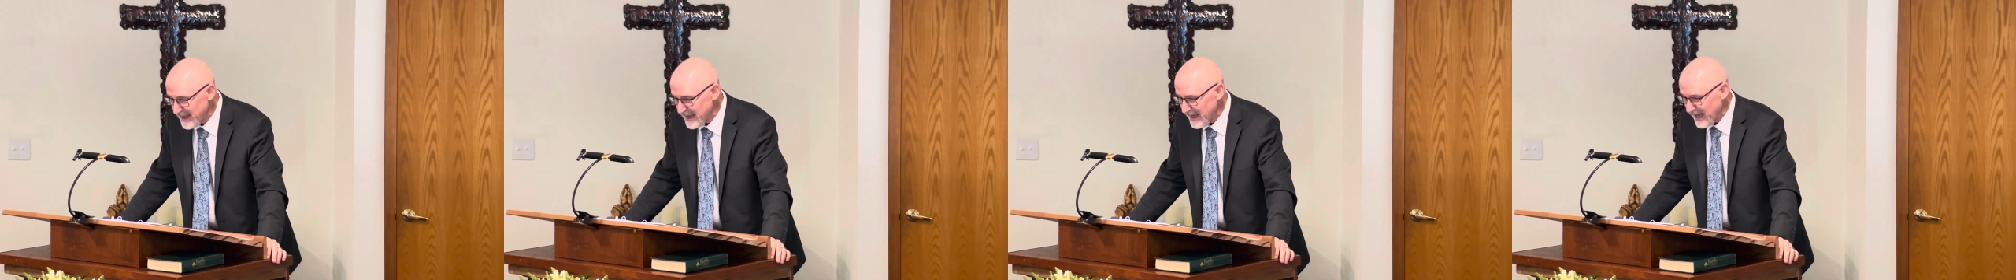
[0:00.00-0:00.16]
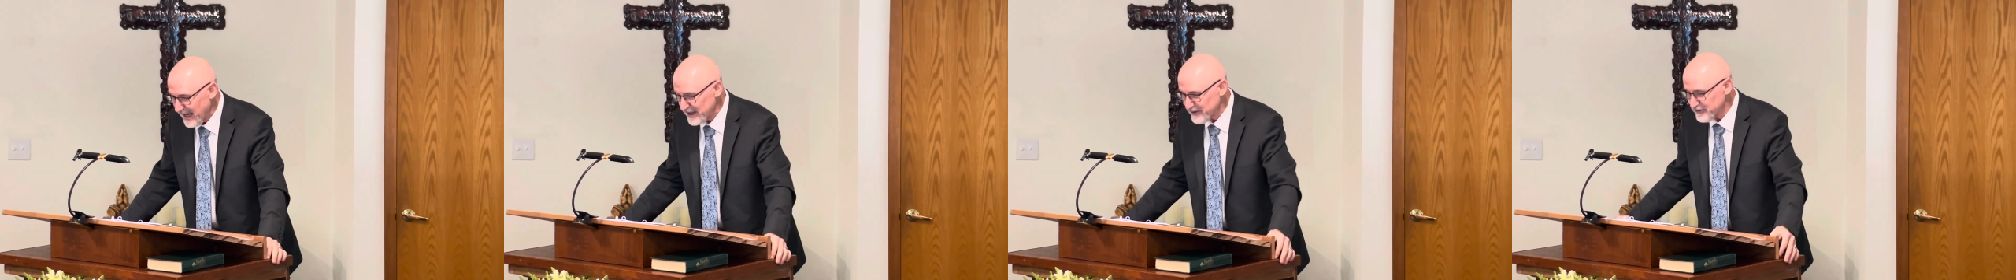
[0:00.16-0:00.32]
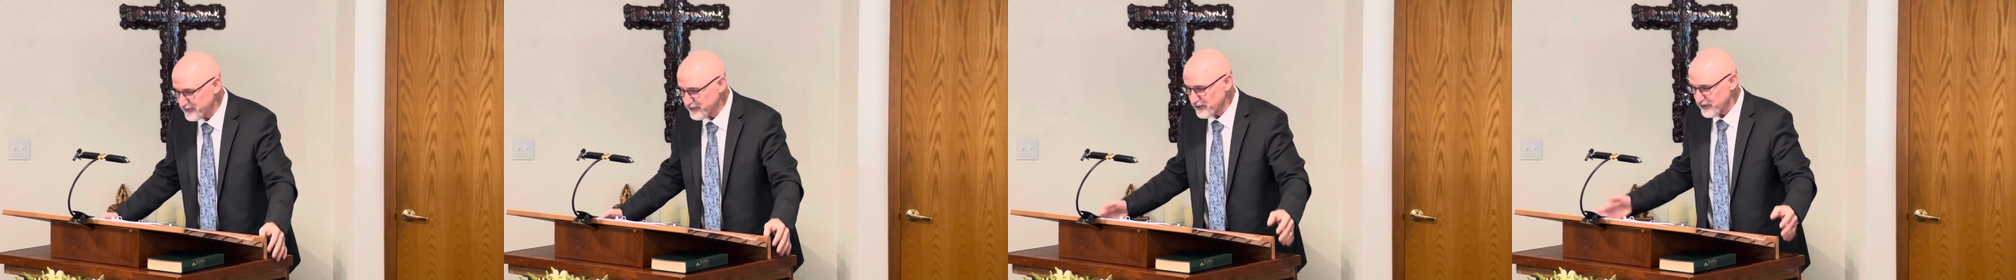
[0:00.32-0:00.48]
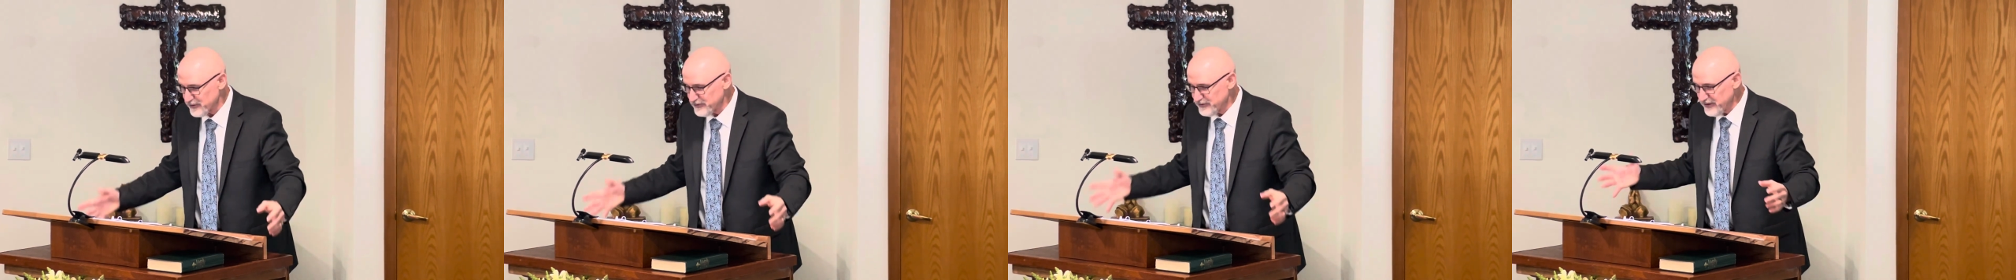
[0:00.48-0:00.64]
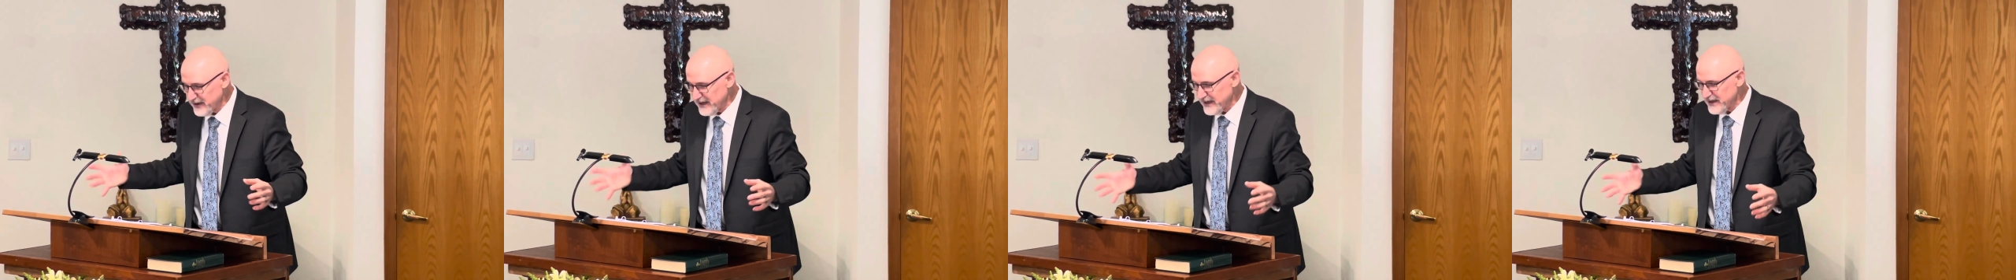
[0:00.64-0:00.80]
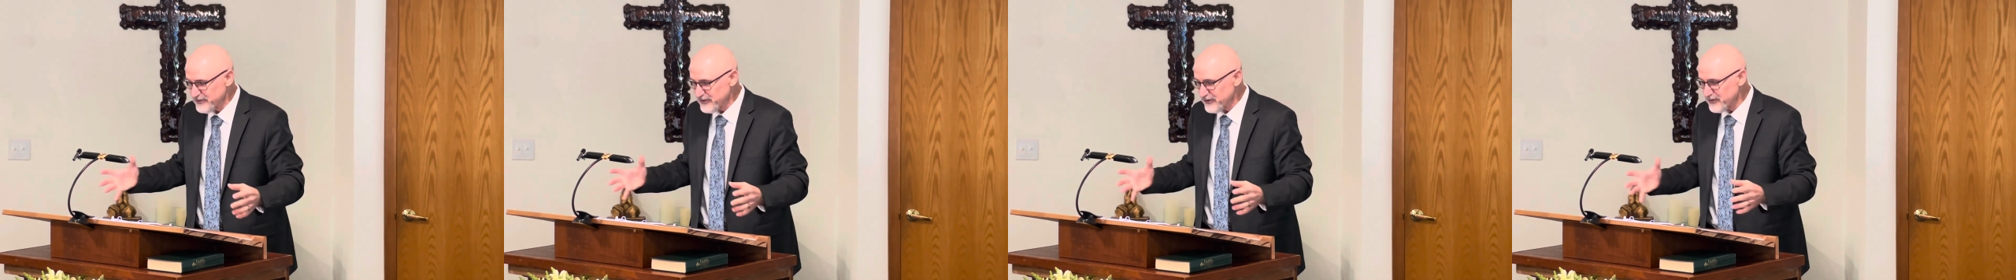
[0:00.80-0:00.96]
And so
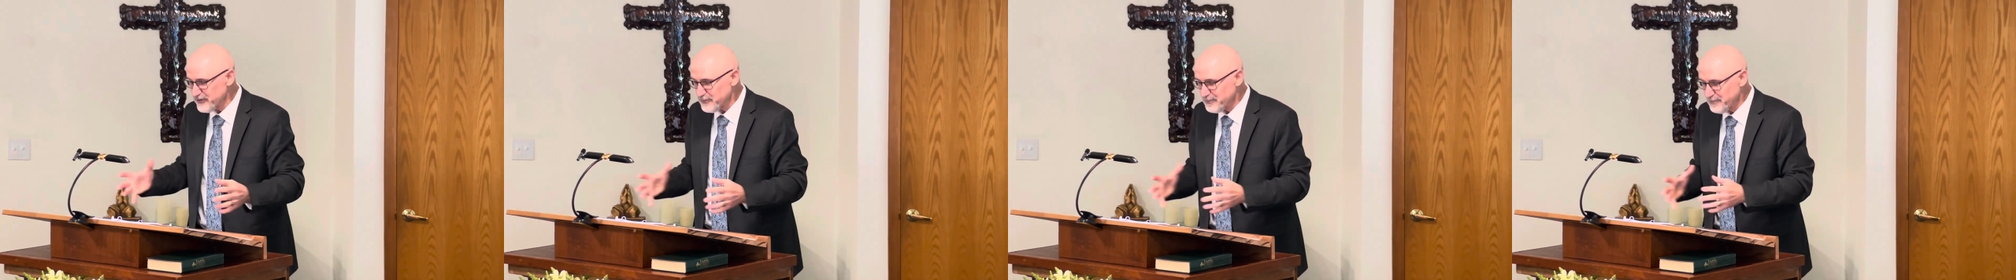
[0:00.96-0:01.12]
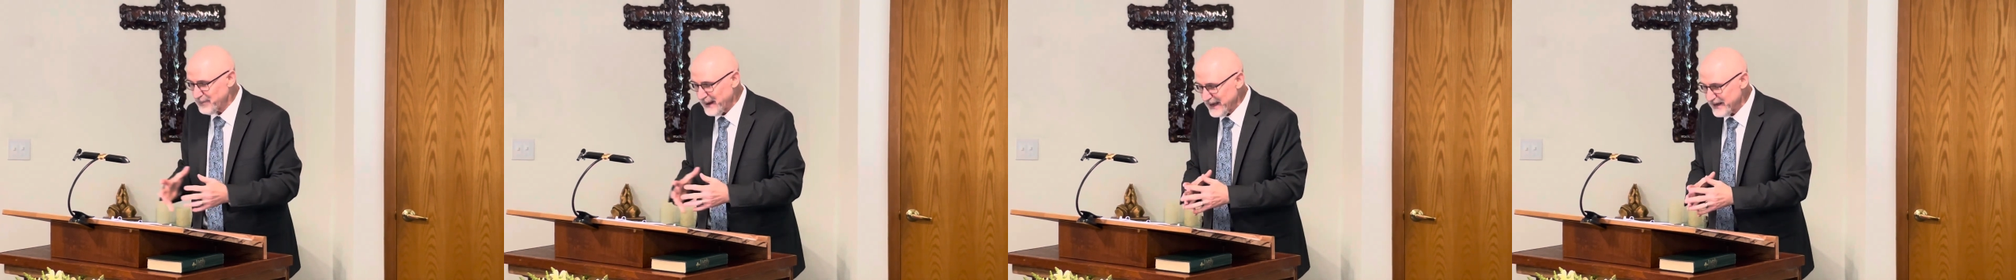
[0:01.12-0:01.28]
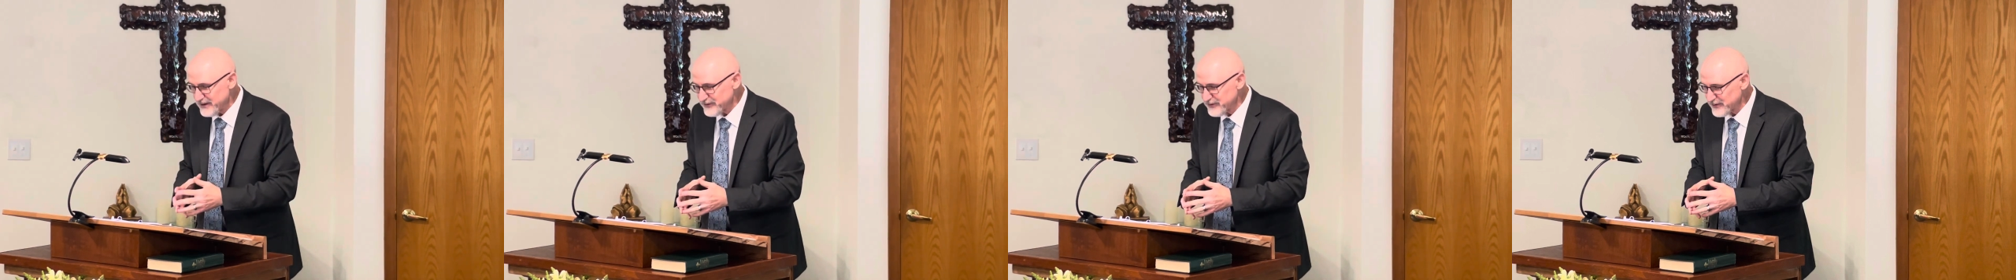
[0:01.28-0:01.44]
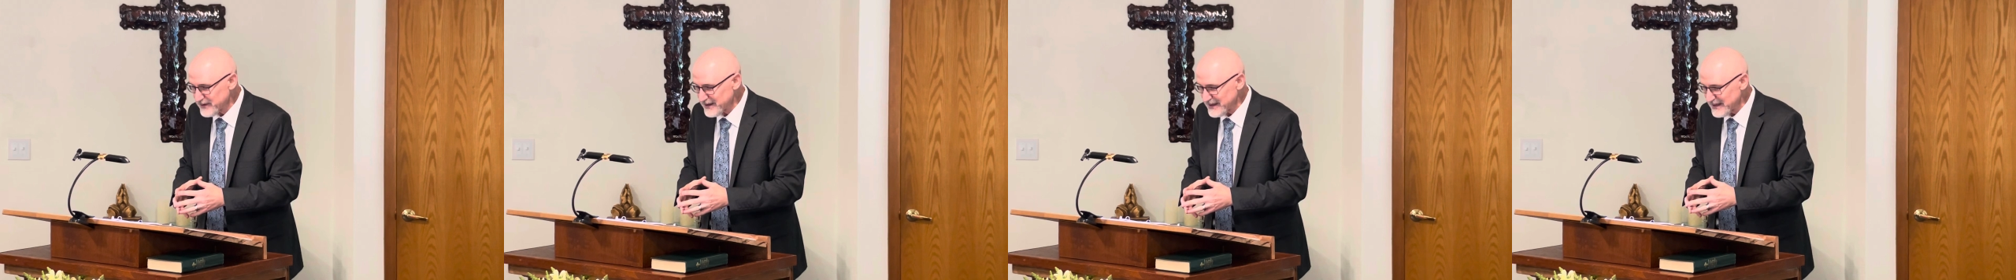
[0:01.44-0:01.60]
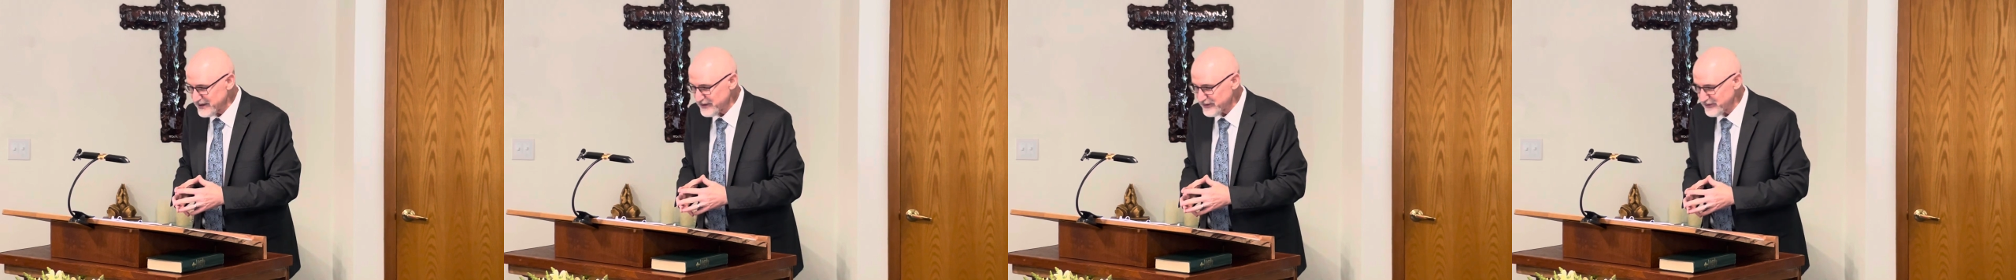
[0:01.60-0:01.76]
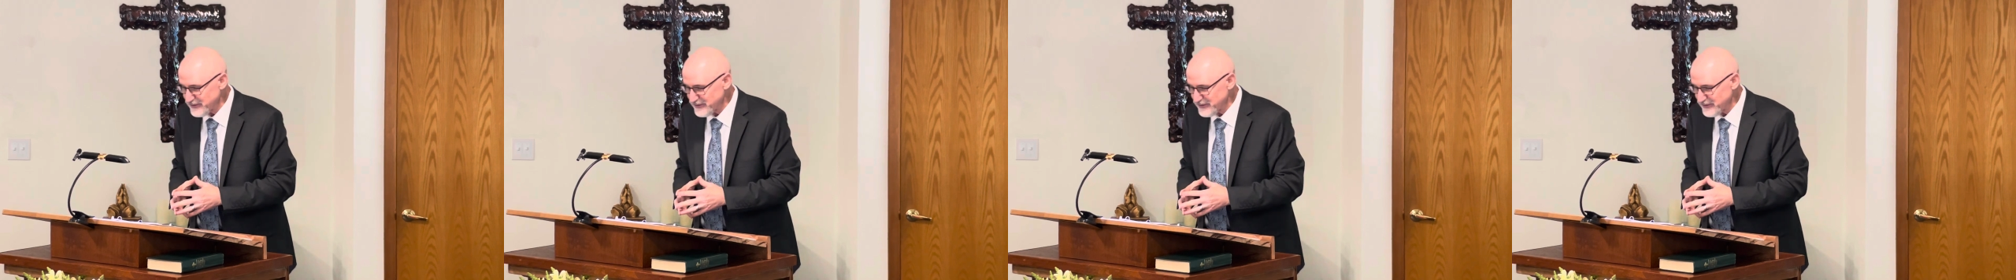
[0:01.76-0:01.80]
Jesus basically